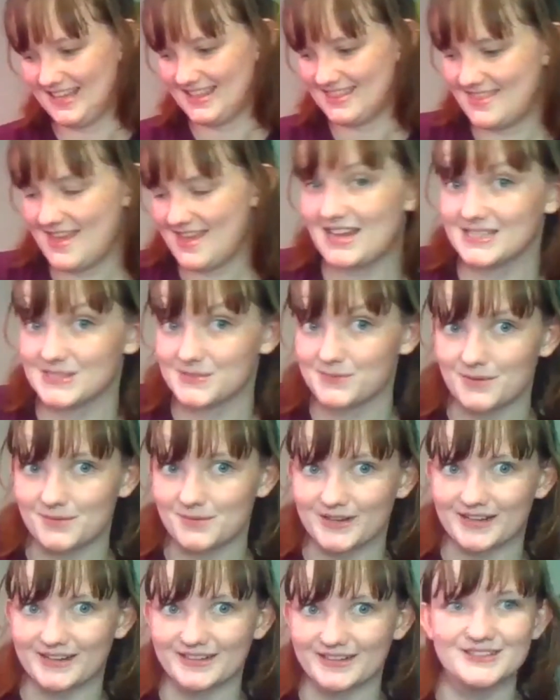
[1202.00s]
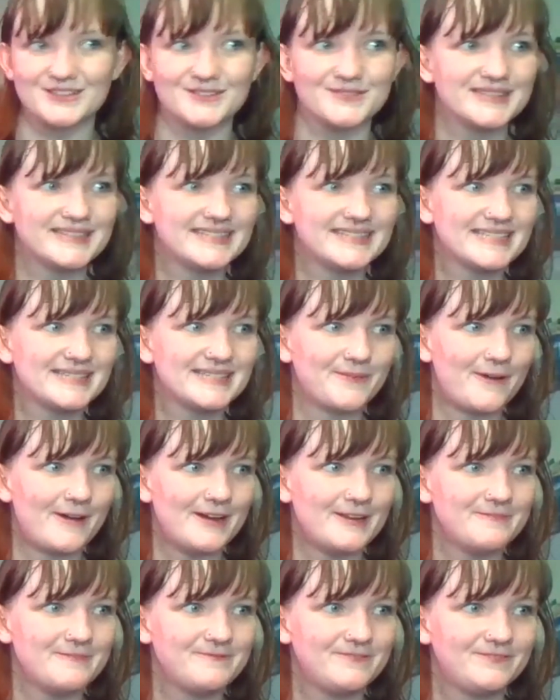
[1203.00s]
That's what we're going to do with this
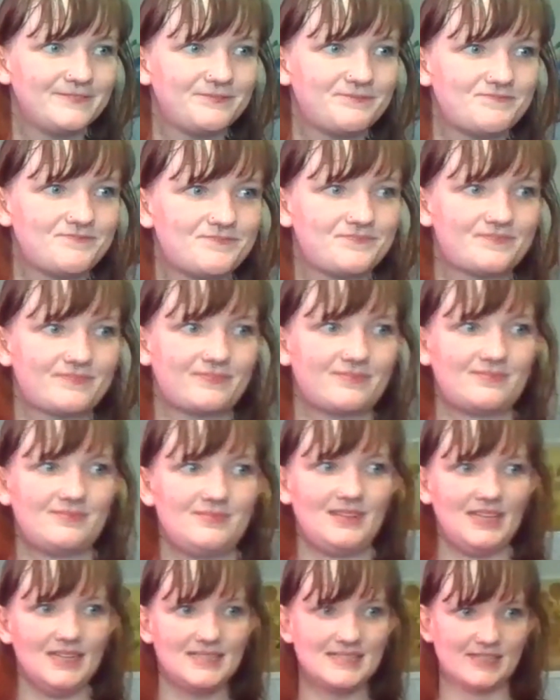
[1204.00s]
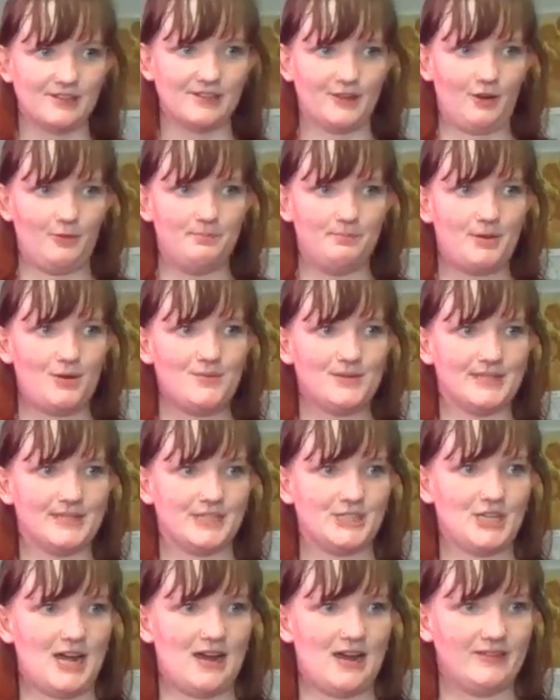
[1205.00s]
one. It's a little
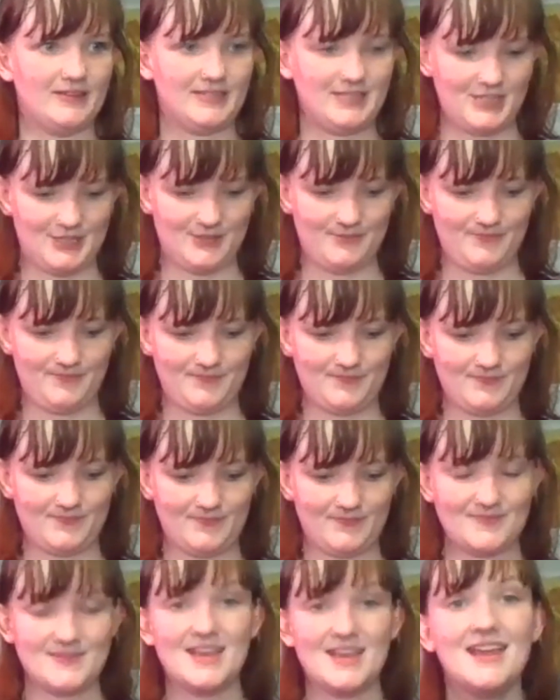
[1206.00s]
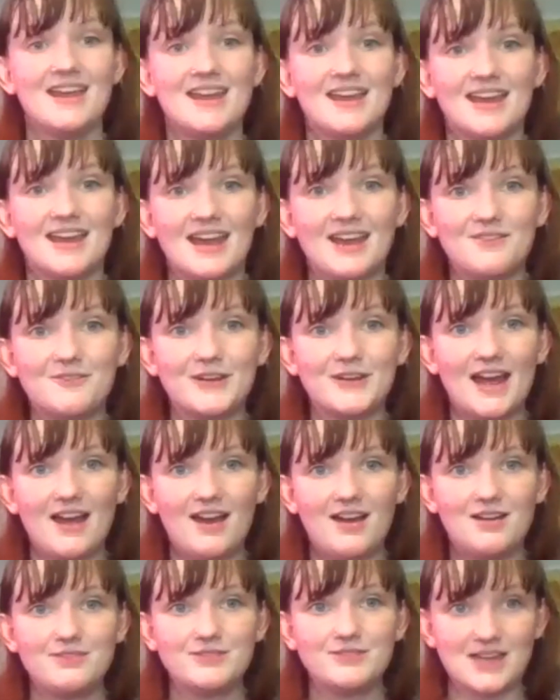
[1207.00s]
bonus challenge. And we
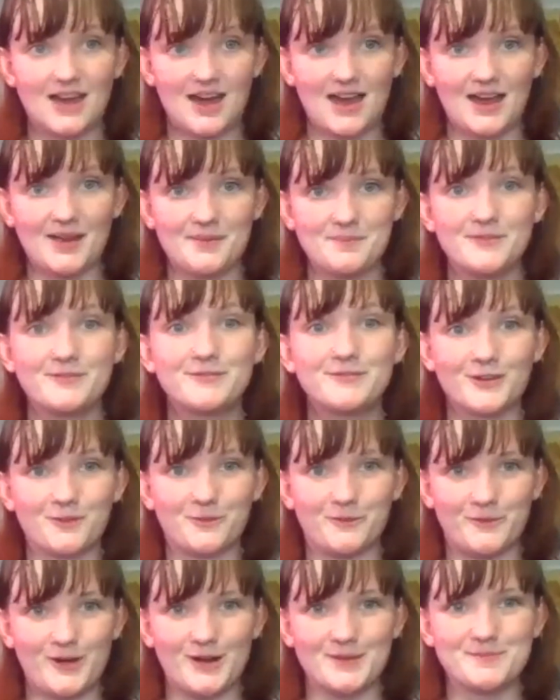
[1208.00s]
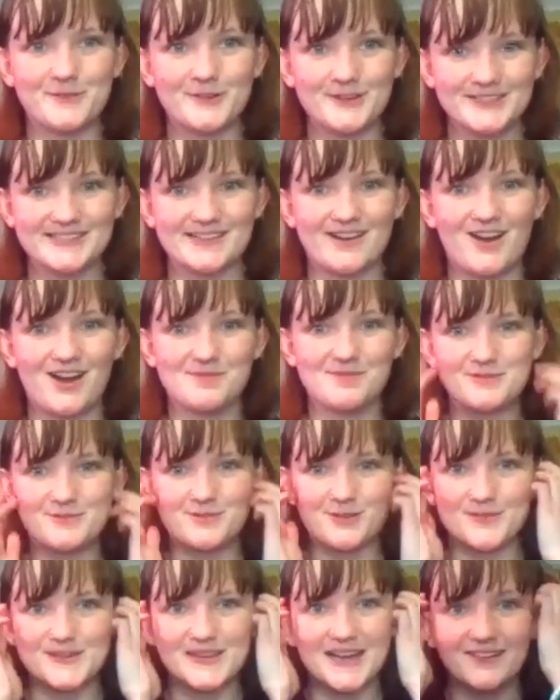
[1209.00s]
have time for one more song
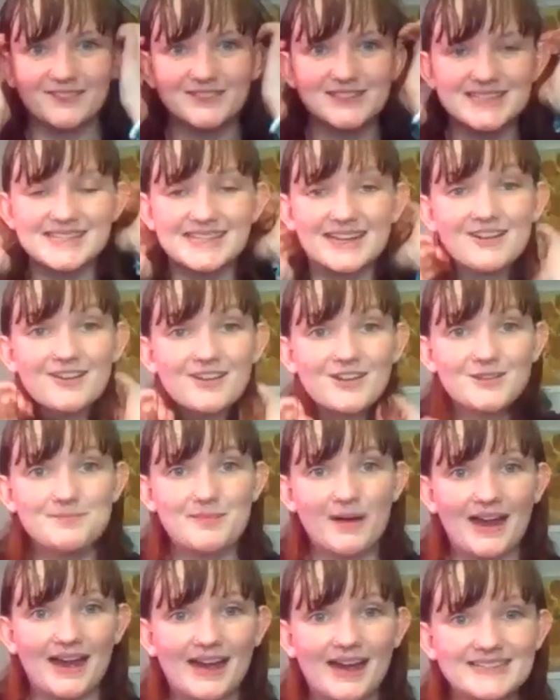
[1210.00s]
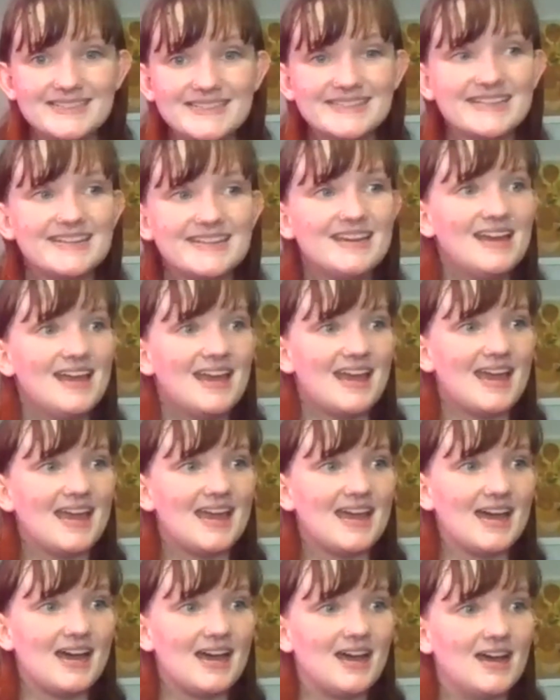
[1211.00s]
before we have to say our goodbyes.
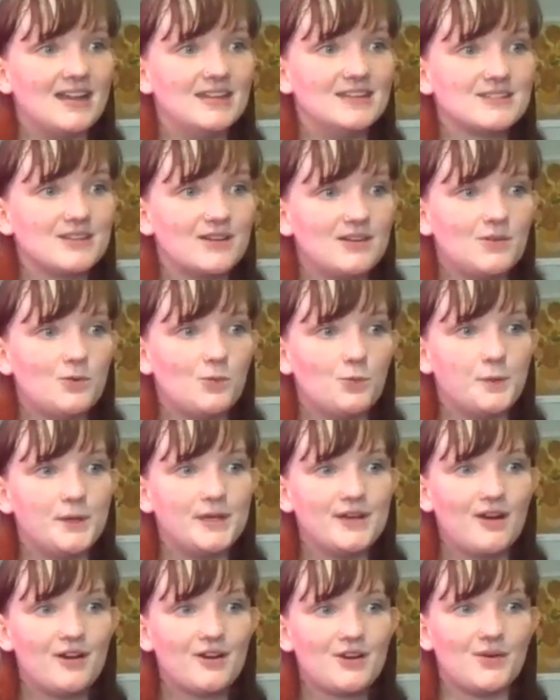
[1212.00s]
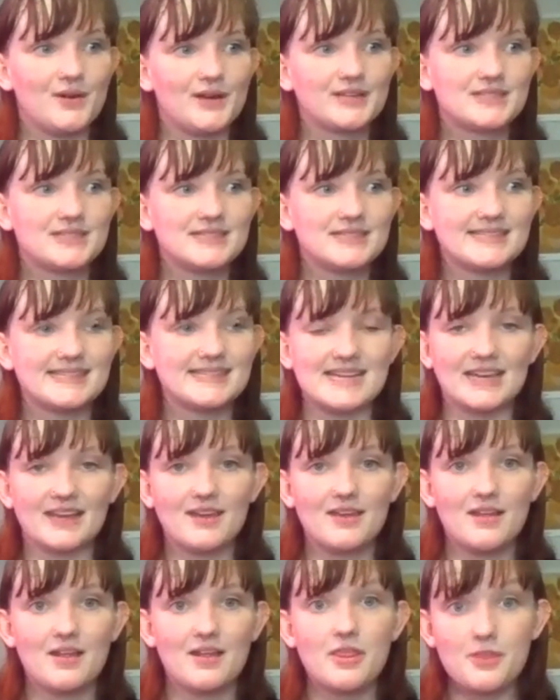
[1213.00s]
And we are going to
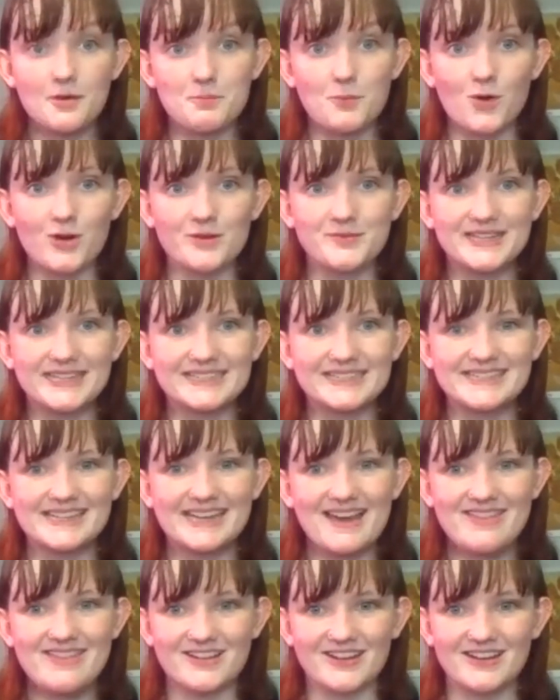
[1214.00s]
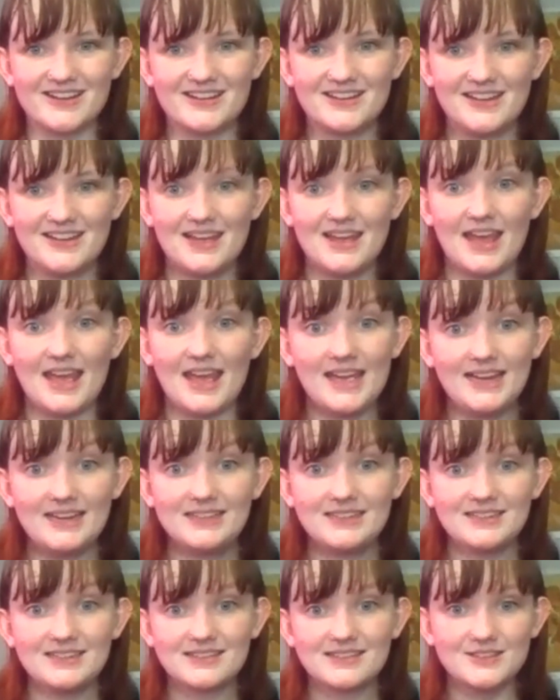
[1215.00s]
sing The More We Get Together.
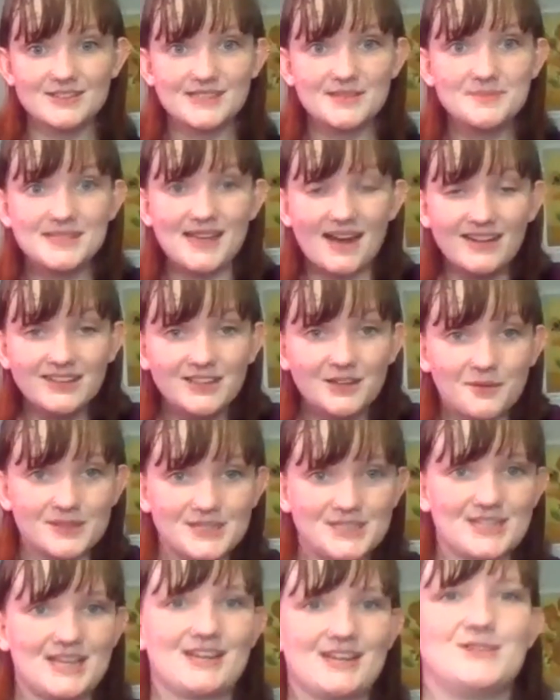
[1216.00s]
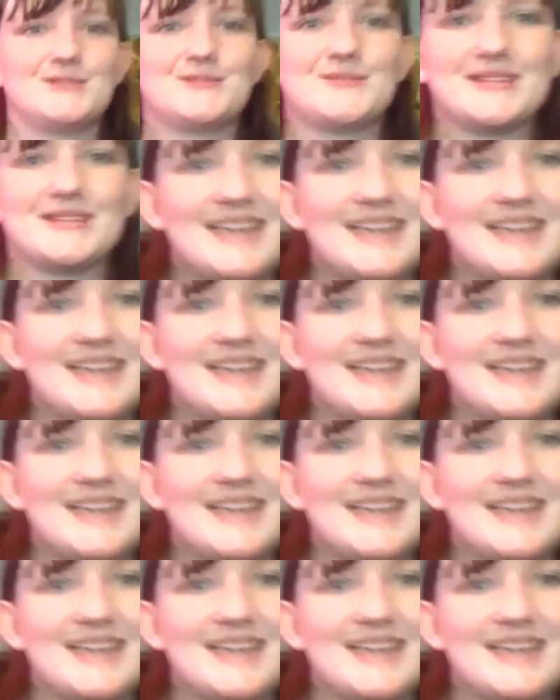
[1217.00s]
And there's some sign language that goes